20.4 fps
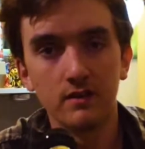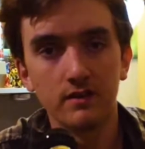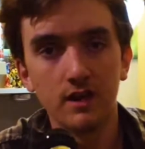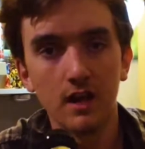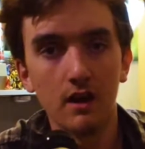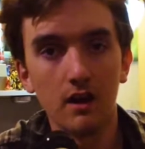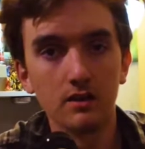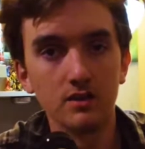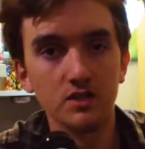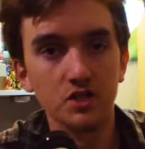
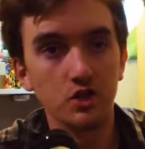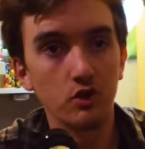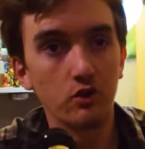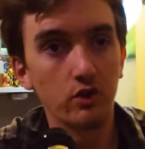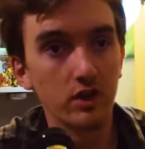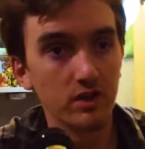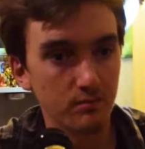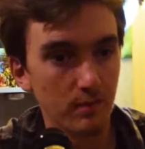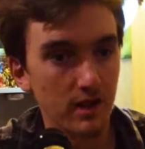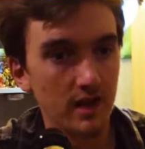all
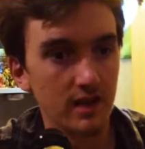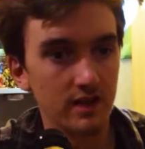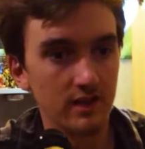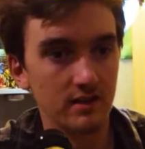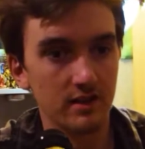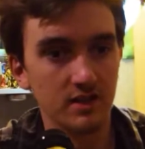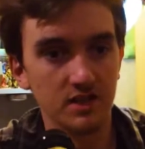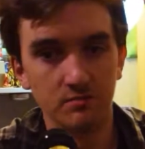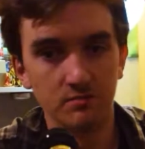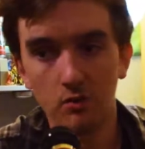enjoyed making
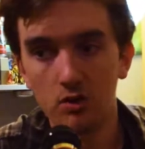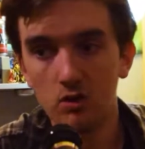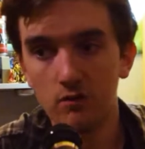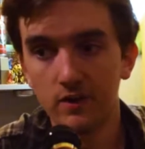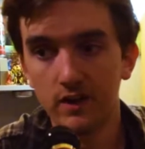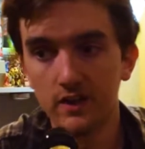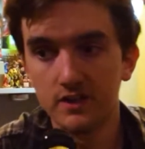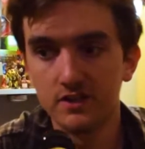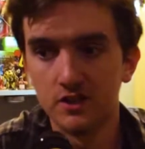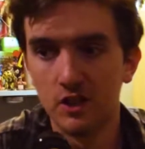this
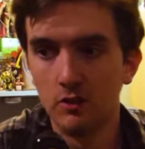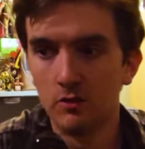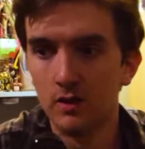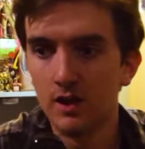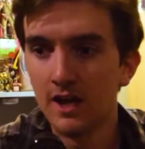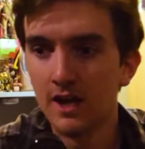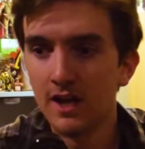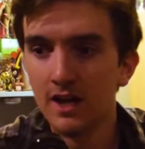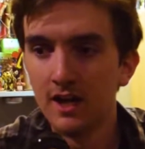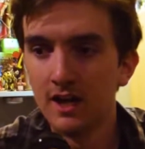movie. So
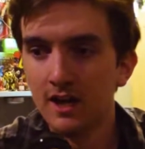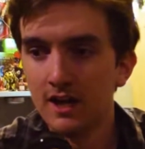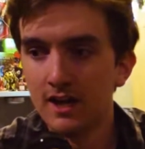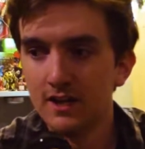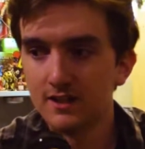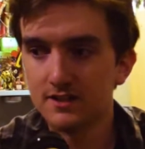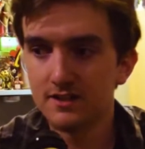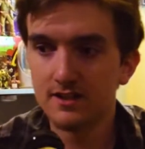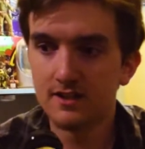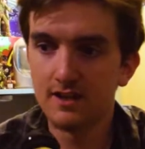
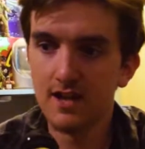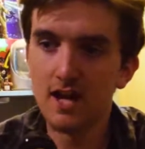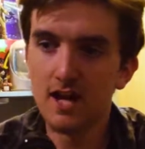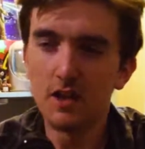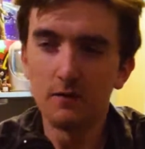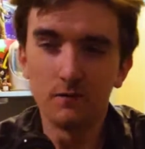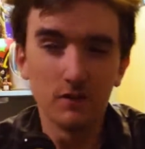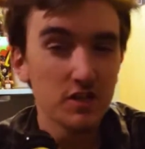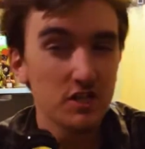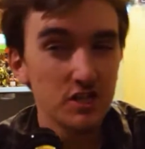it's kind
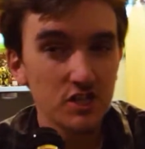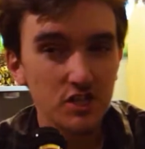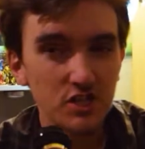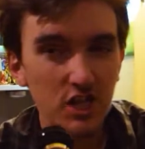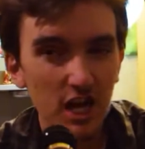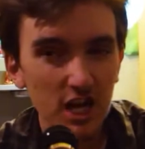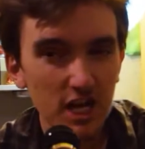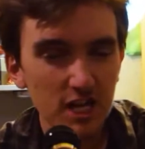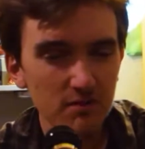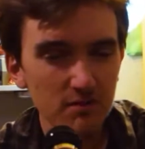of a
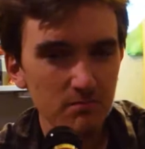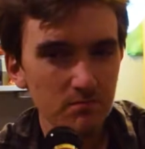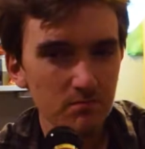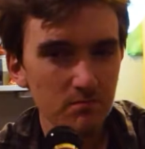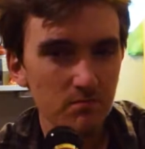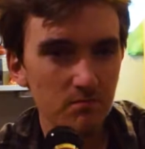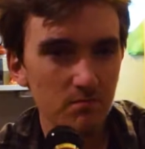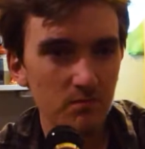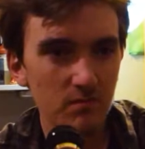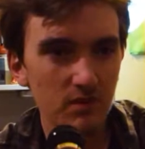
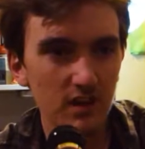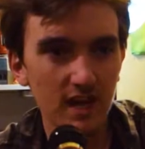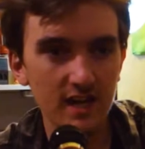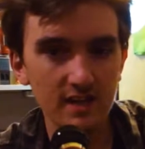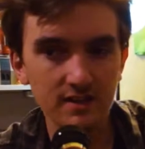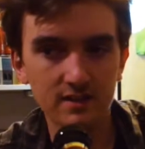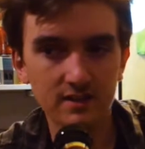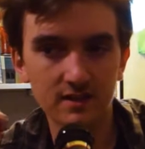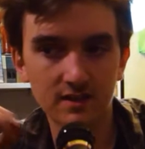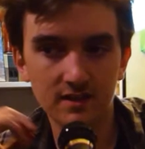shame
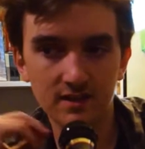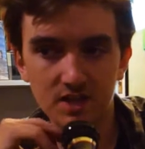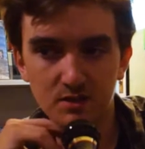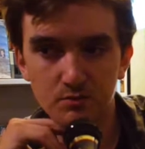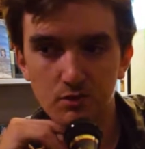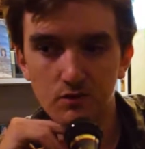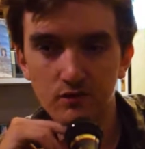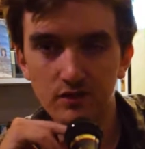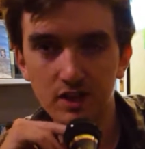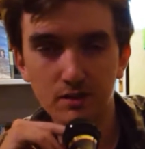that this
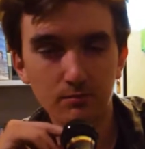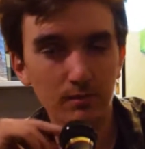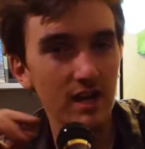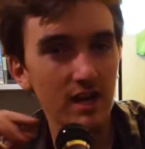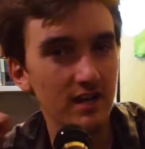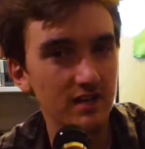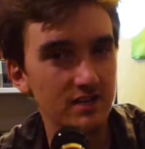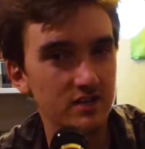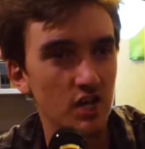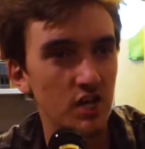movie didn't
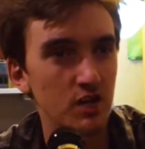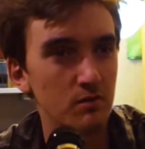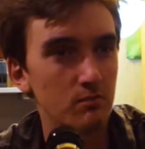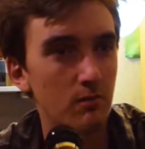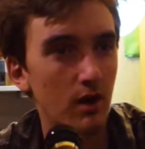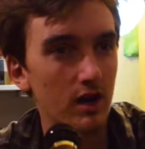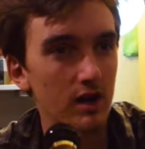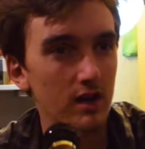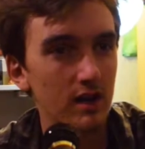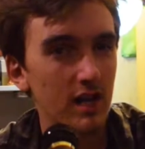make a ton of
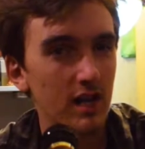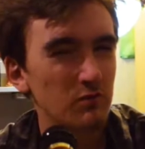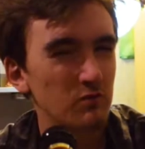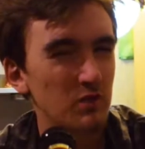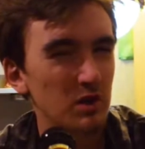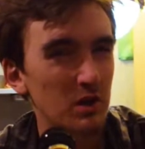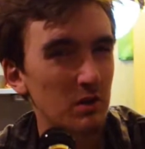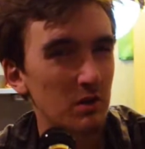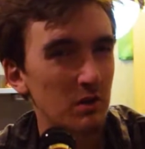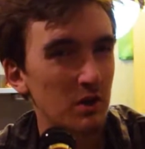money,
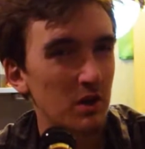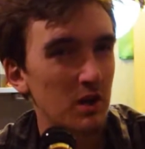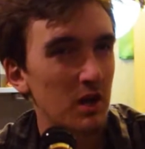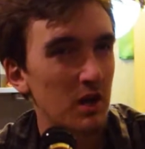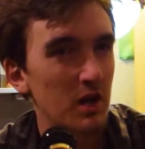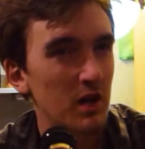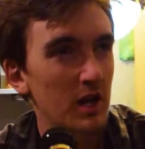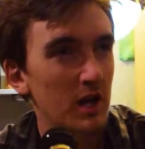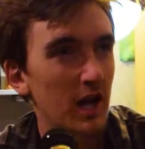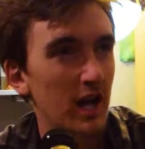and
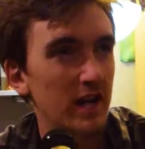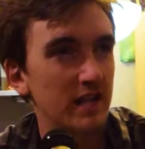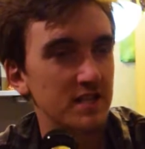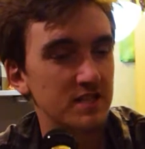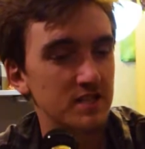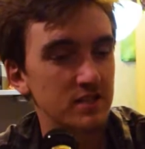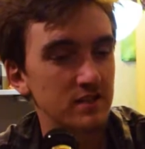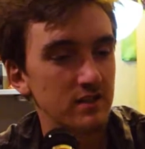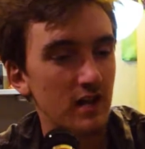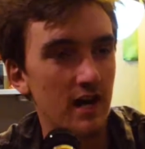
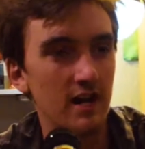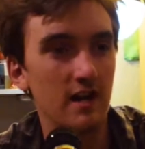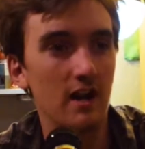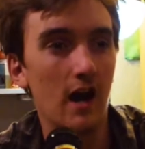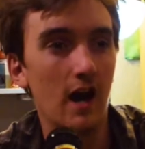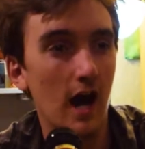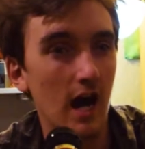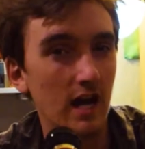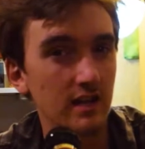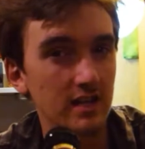it's not
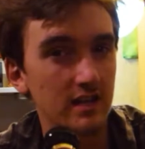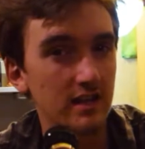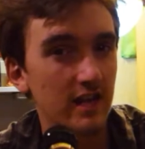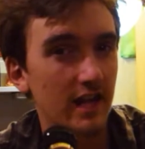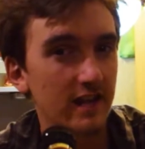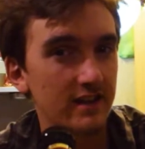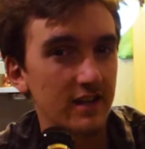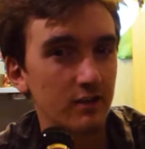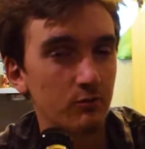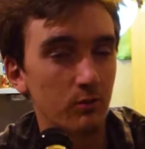highly
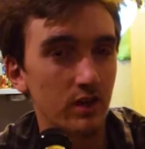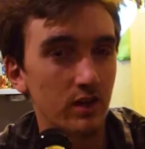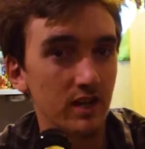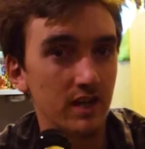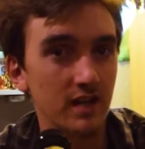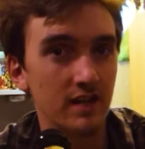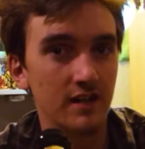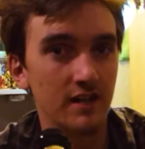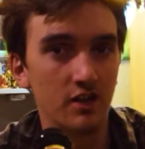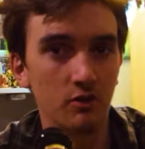likely we're gonna
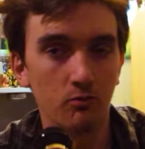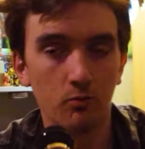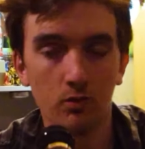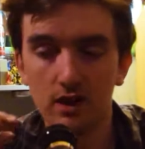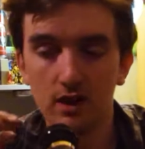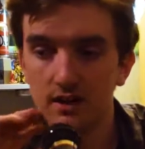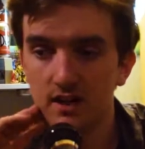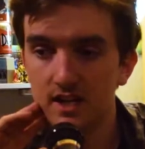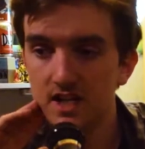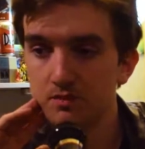get another one
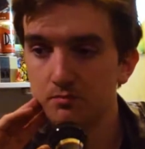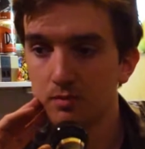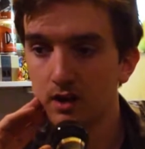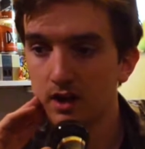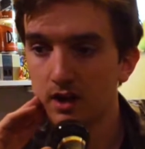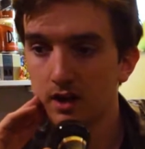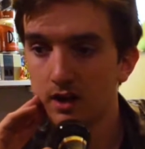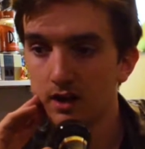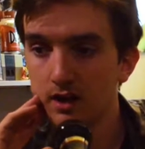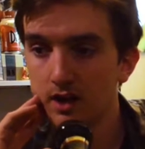of these.
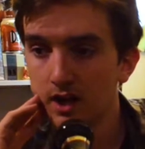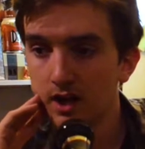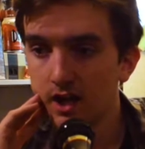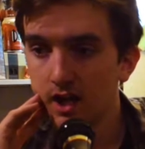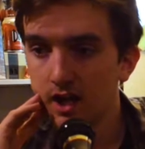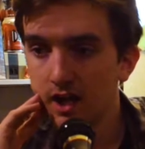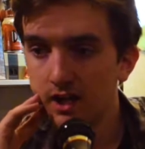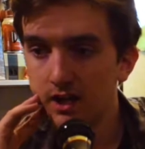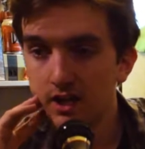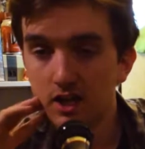But
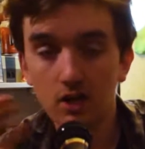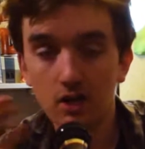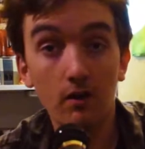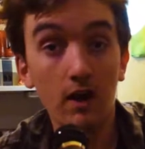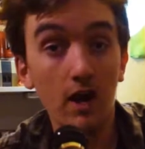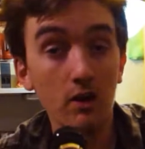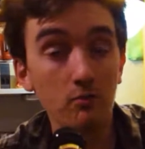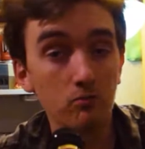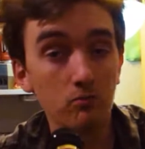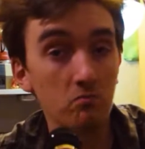you know,
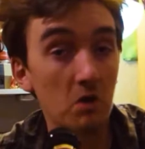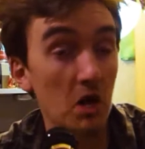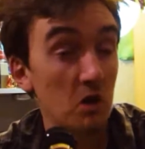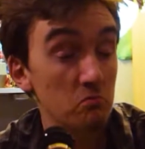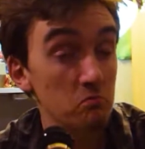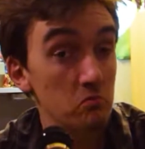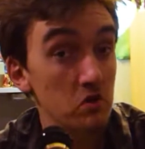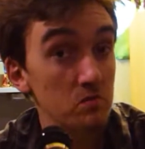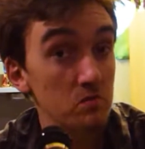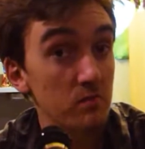I
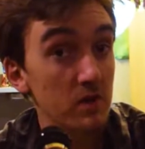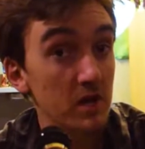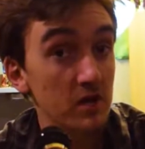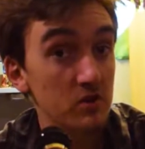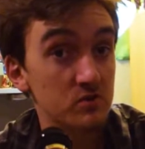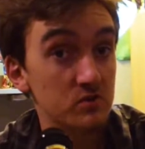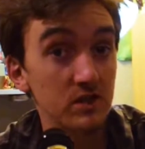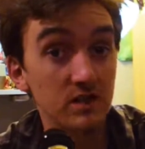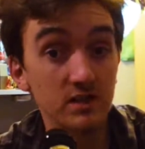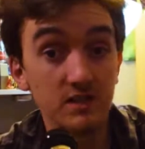would be
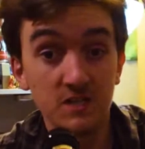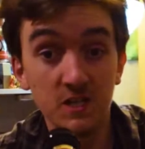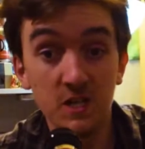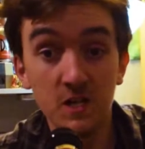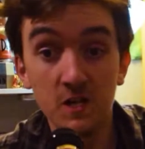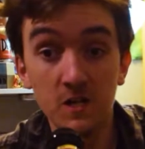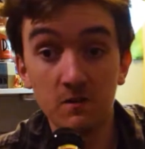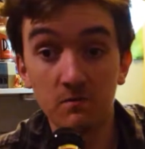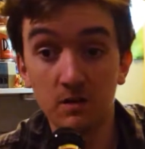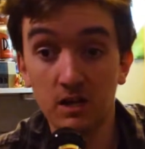interested in
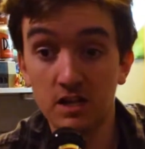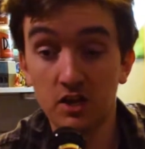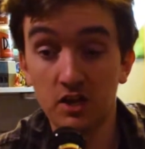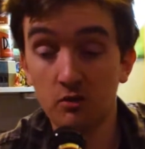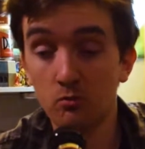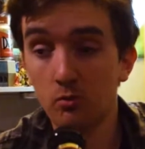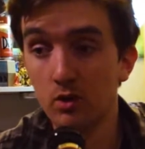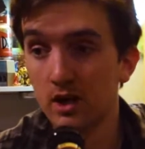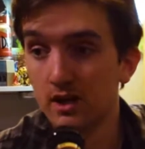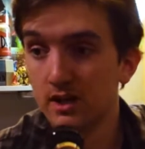seeing another
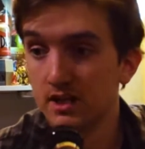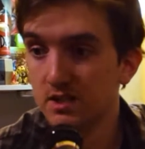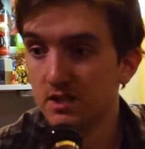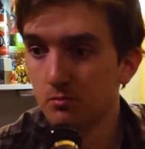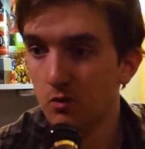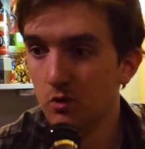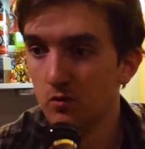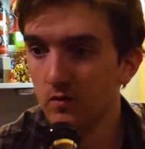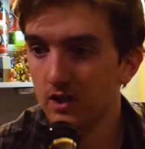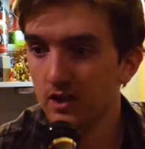one of these
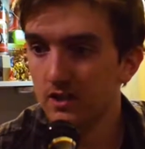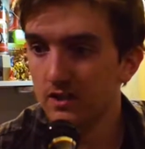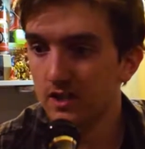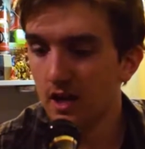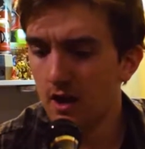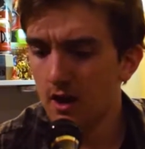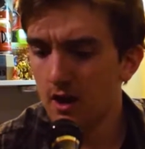movies,